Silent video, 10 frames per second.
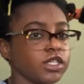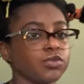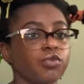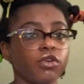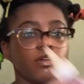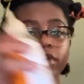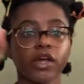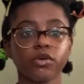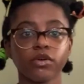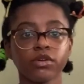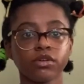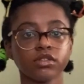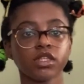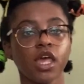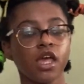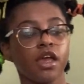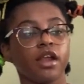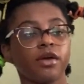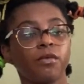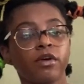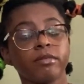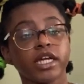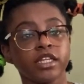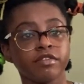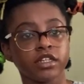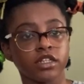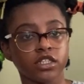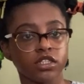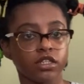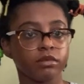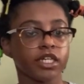is warm my oils and I warm my leave-in conditioner